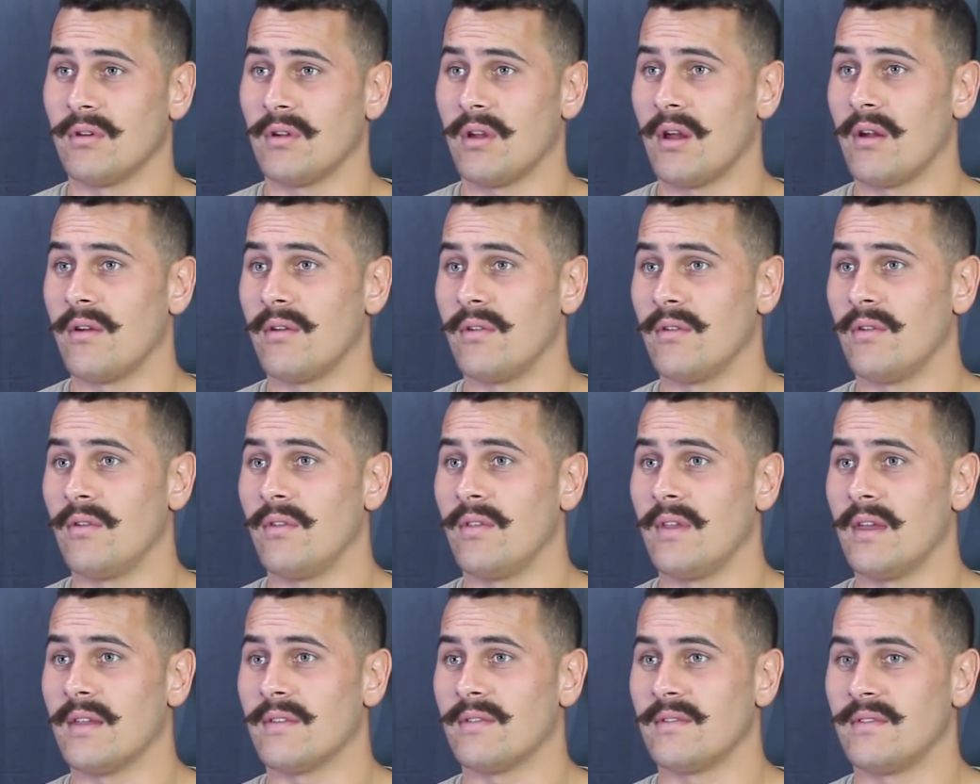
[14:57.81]
going in
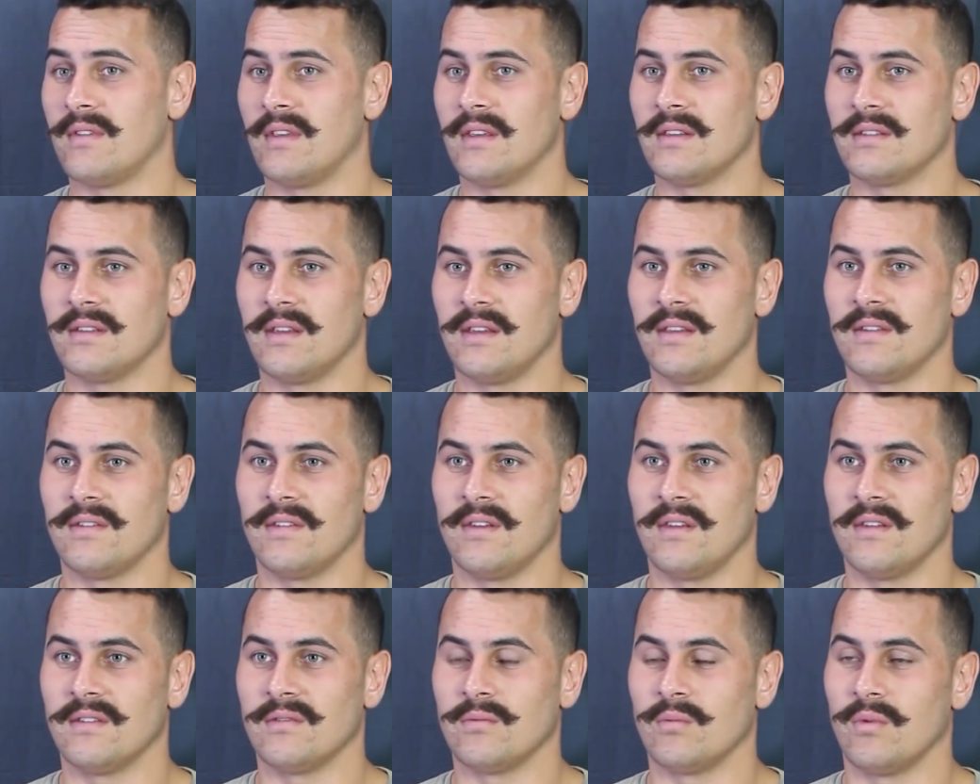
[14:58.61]
2016
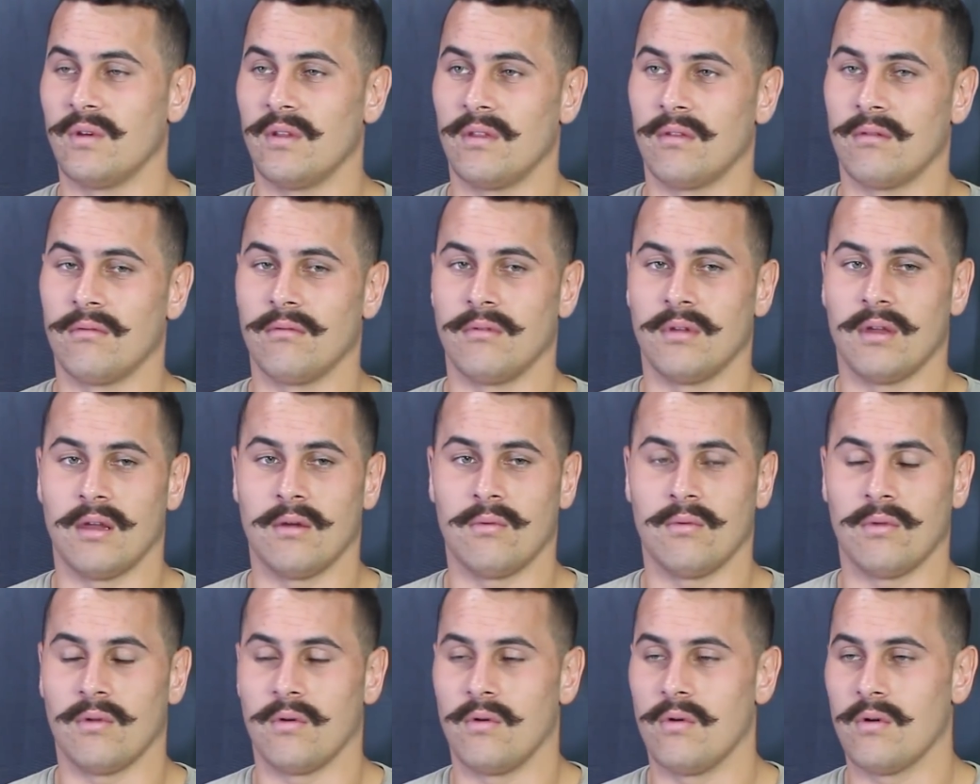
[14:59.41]
season with
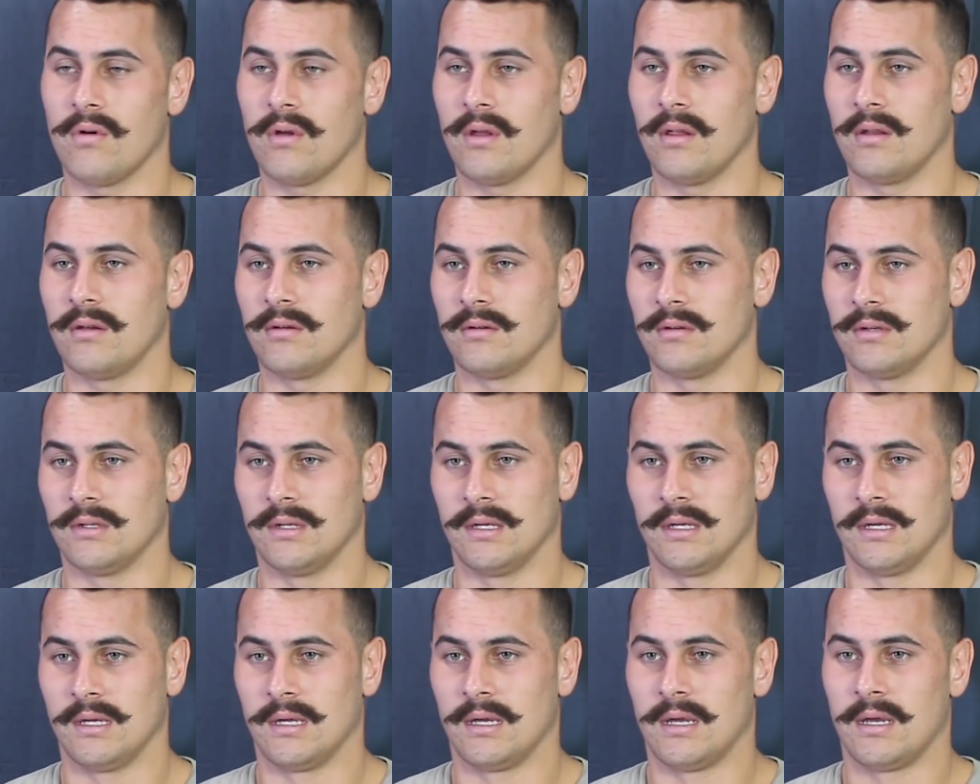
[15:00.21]
Hook and
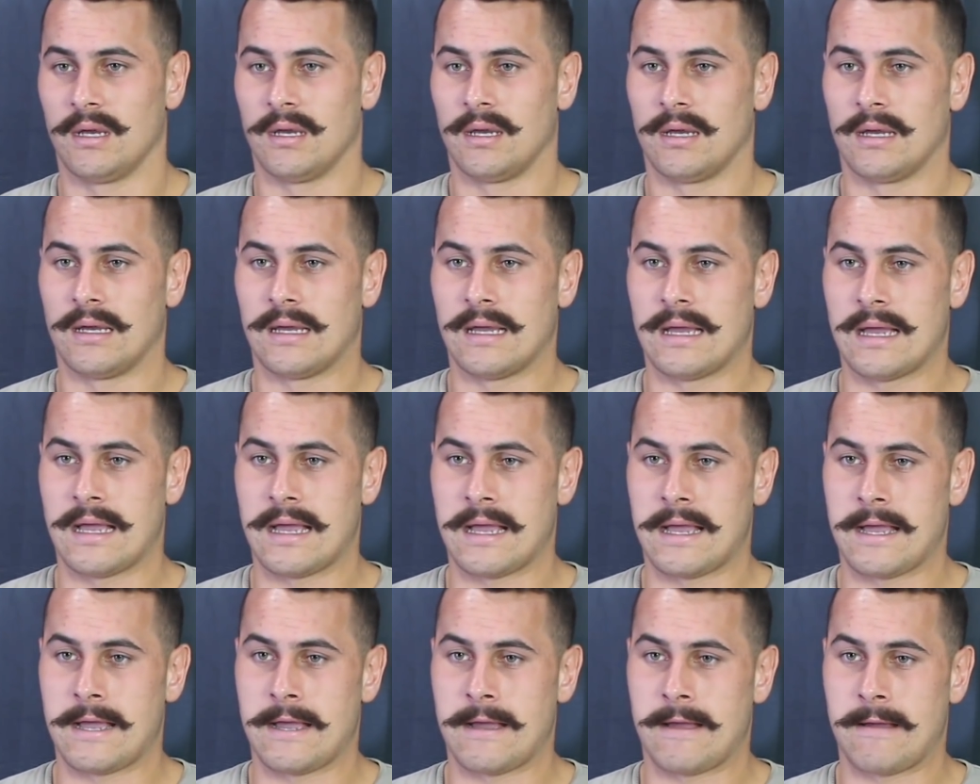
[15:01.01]

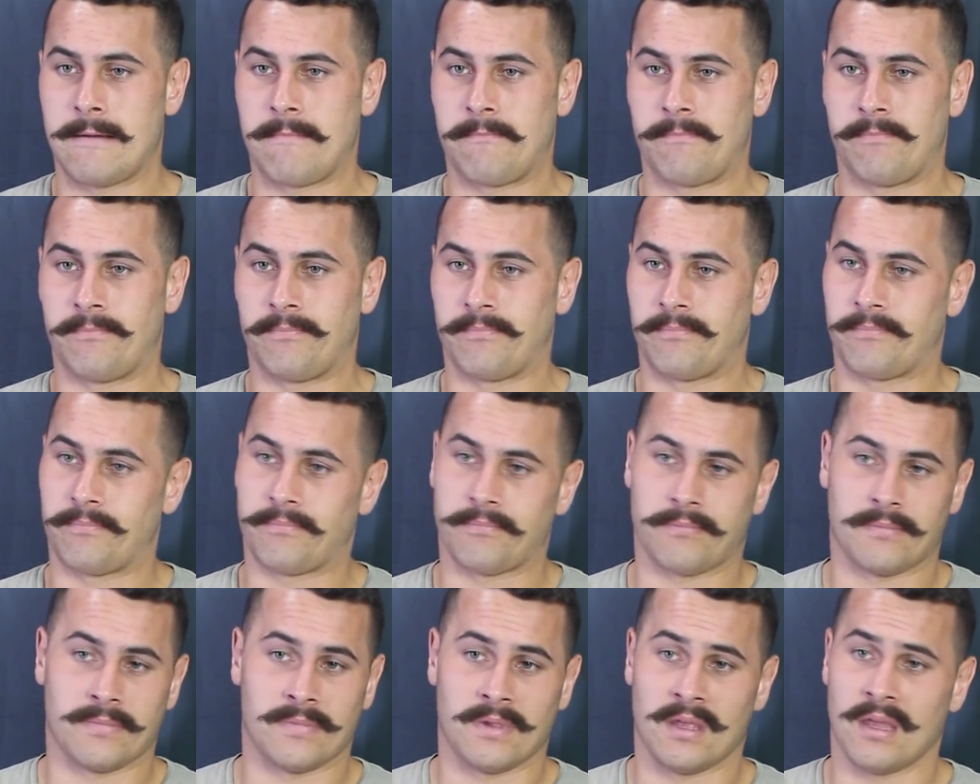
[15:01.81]

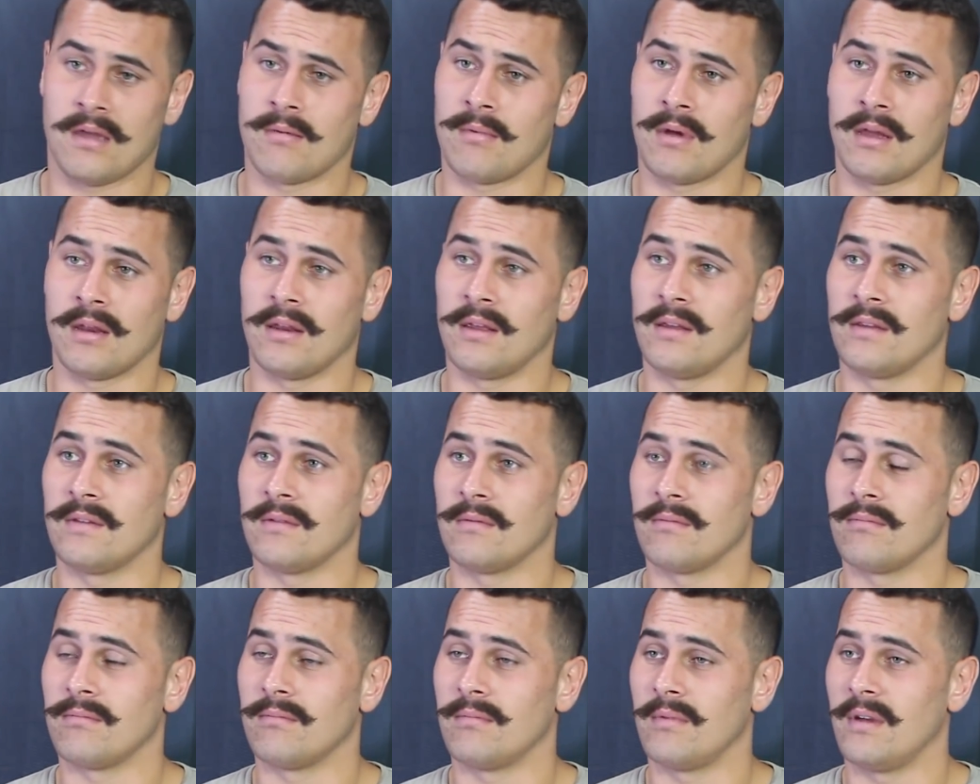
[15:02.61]
mate,
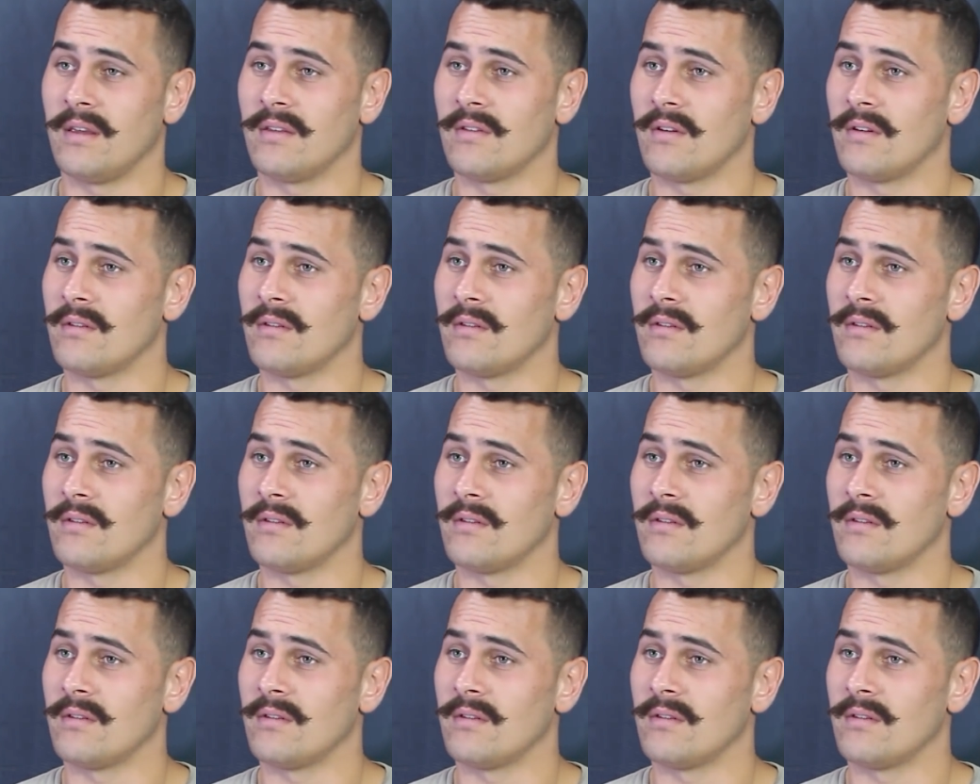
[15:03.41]
he's